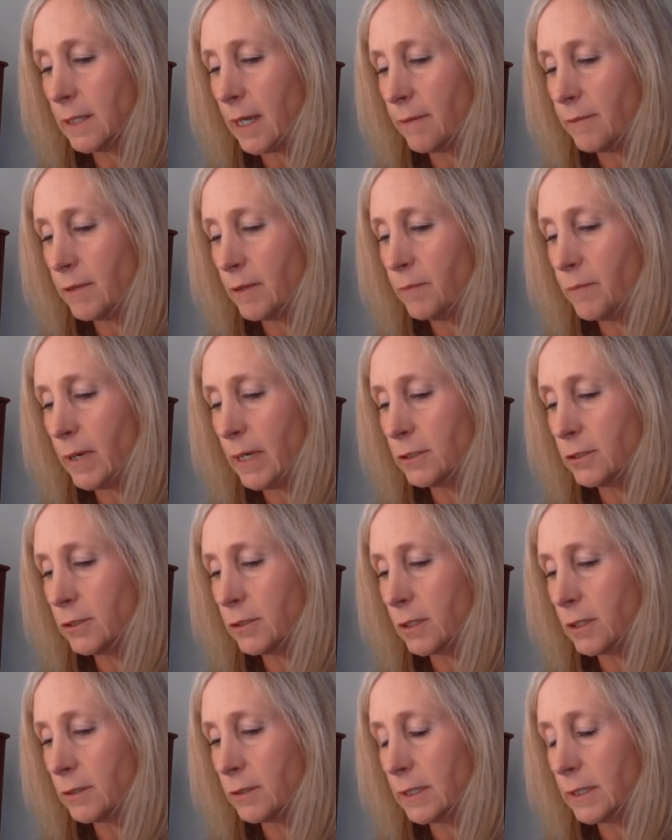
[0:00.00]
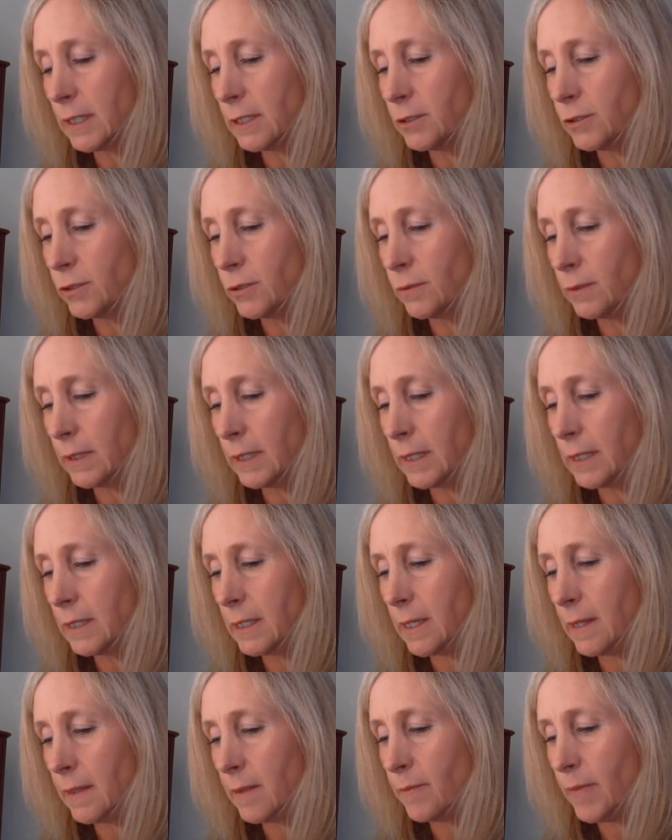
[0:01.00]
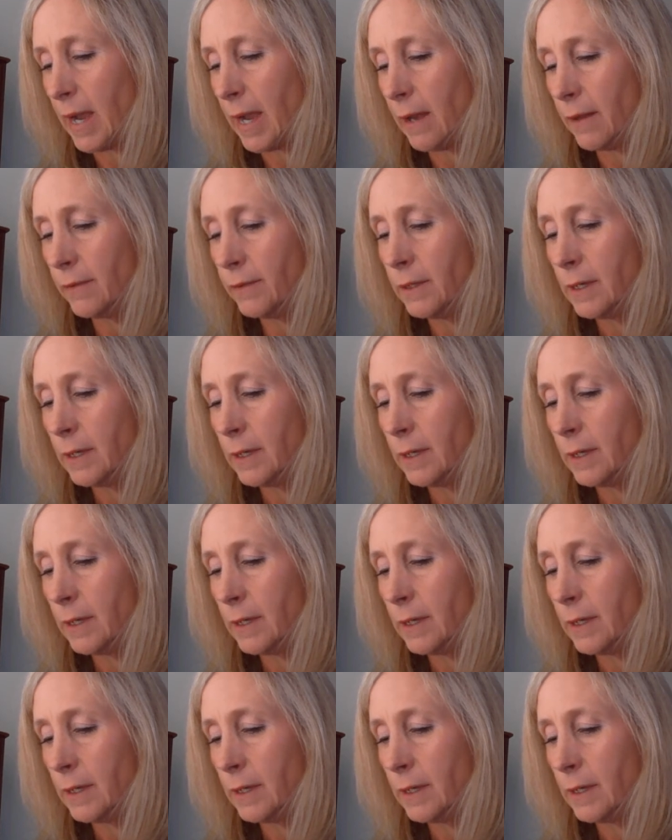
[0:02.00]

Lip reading: having punched our son Julian in the mouth.